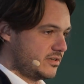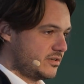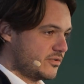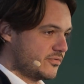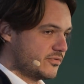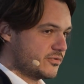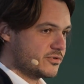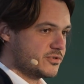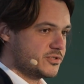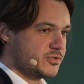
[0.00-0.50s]
of
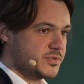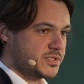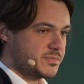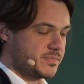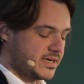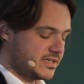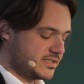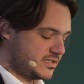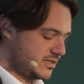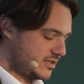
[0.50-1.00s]
course,
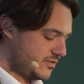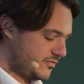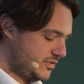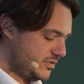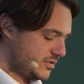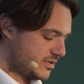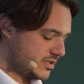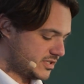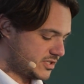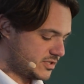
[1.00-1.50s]
respect a few
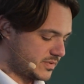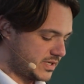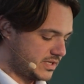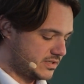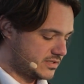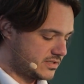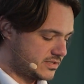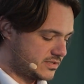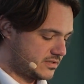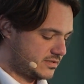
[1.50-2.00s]

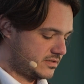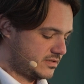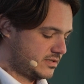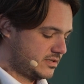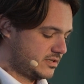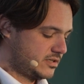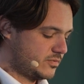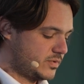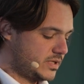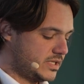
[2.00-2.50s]
constraints
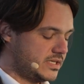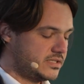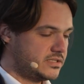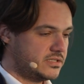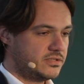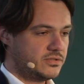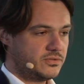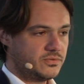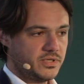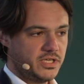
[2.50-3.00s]

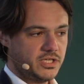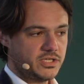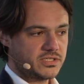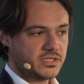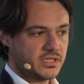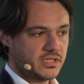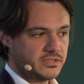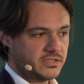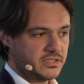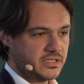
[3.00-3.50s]
related to each
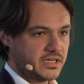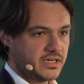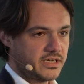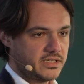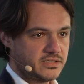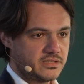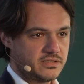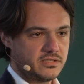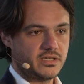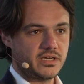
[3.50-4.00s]

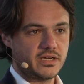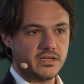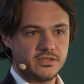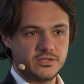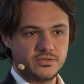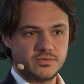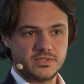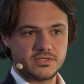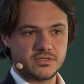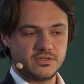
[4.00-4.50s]
satellite and to
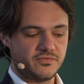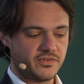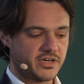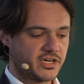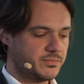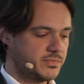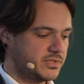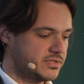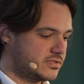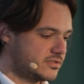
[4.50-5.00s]
its
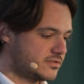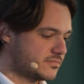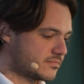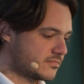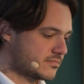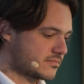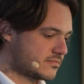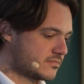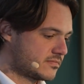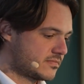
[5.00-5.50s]
environment.
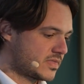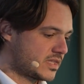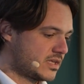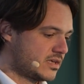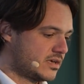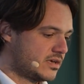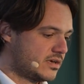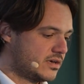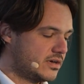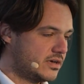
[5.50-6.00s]

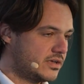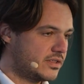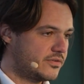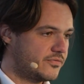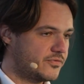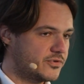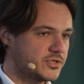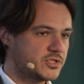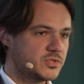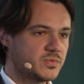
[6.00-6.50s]
The
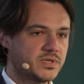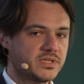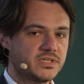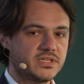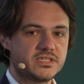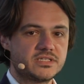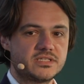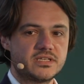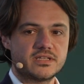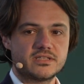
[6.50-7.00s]
first one
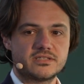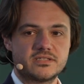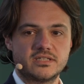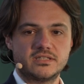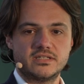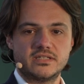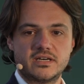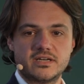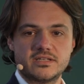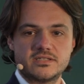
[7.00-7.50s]
is that
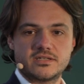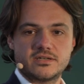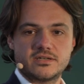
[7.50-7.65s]
satellites are